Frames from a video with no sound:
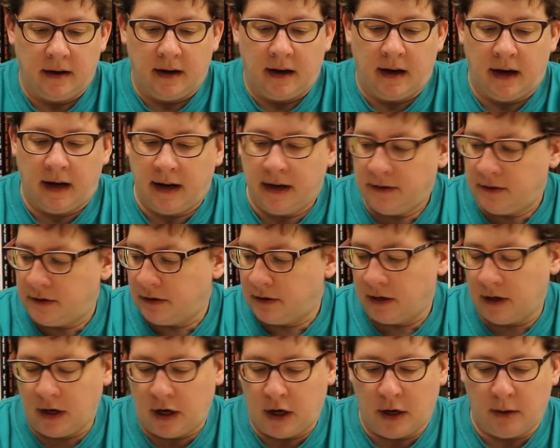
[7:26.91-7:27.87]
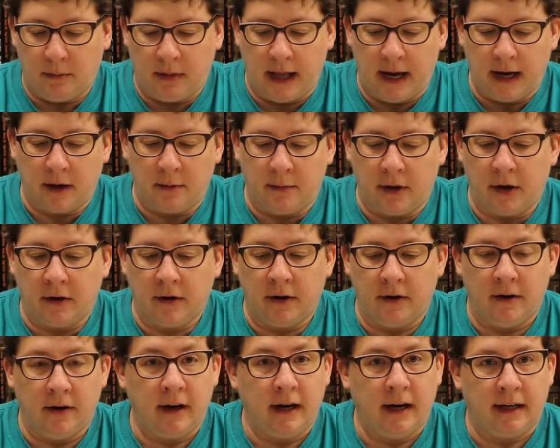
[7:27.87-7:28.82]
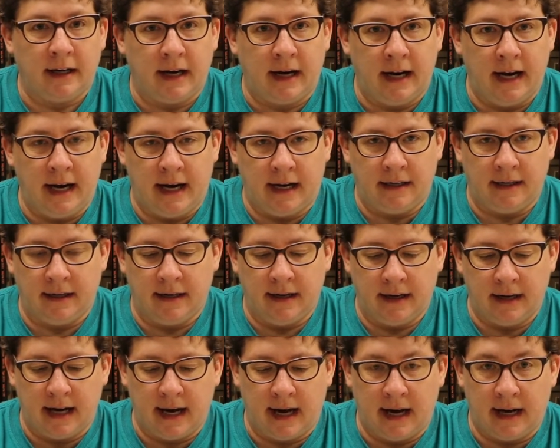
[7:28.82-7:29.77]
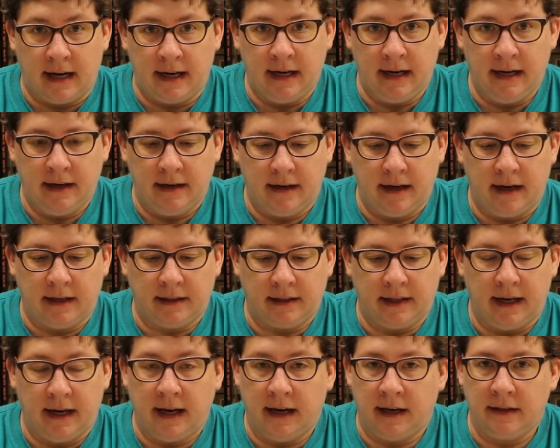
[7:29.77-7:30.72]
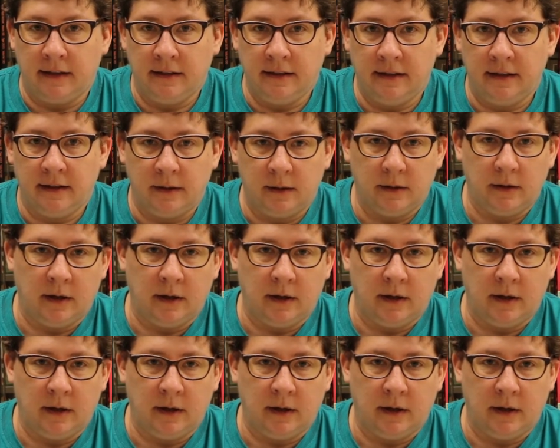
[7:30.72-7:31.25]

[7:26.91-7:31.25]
I took a black marker and I added an I at the end.